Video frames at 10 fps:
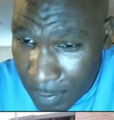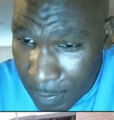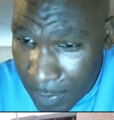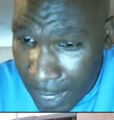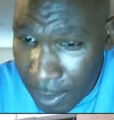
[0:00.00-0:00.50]

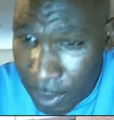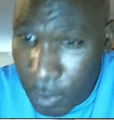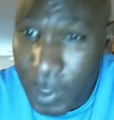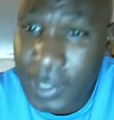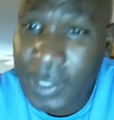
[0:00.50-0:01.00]
pick out a
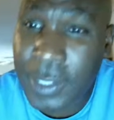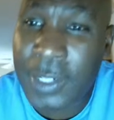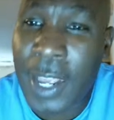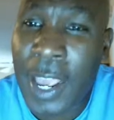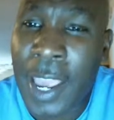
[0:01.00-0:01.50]
question
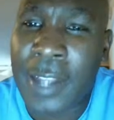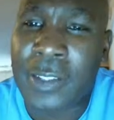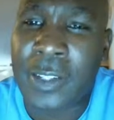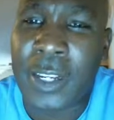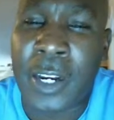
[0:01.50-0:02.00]
to
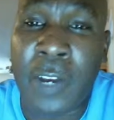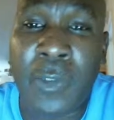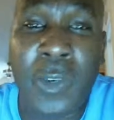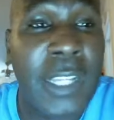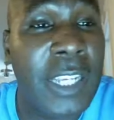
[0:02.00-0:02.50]
answer here in
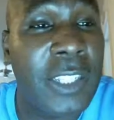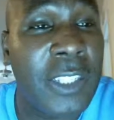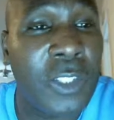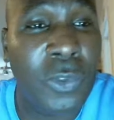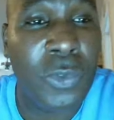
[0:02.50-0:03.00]

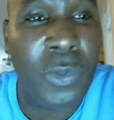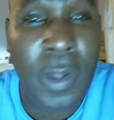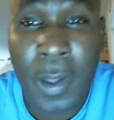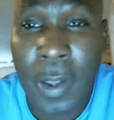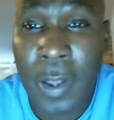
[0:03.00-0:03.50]
relation to
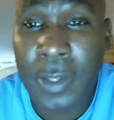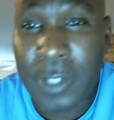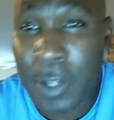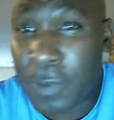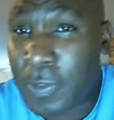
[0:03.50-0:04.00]

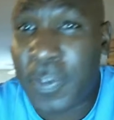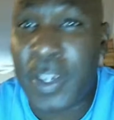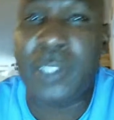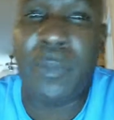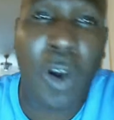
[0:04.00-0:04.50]

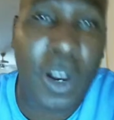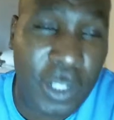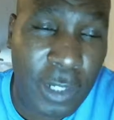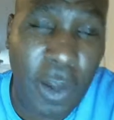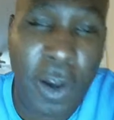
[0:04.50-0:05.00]
self-defense,
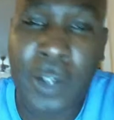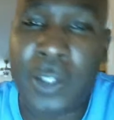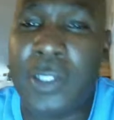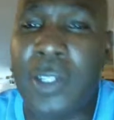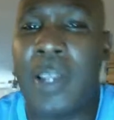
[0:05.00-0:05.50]
martial
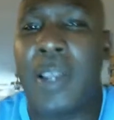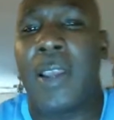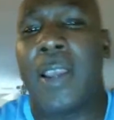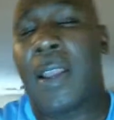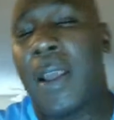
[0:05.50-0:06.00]
arts,
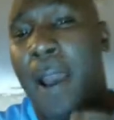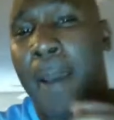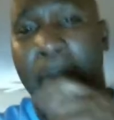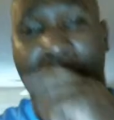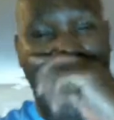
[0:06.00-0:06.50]

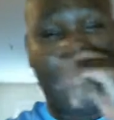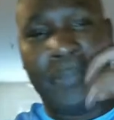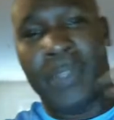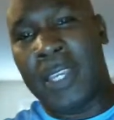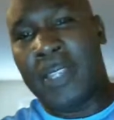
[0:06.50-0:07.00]
combat,
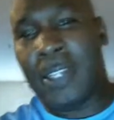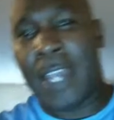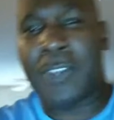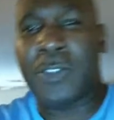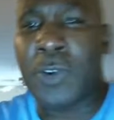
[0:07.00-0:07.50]
things of
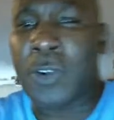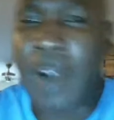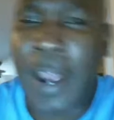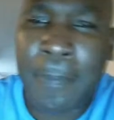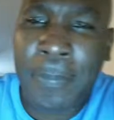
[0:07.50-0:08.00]
that sort.
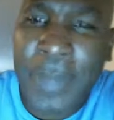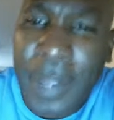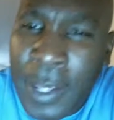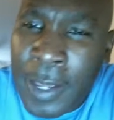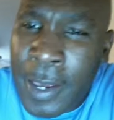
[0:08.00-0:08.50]
All right,
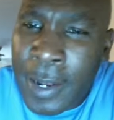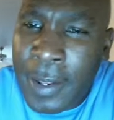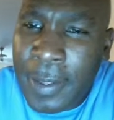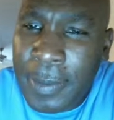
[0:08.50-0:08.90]
and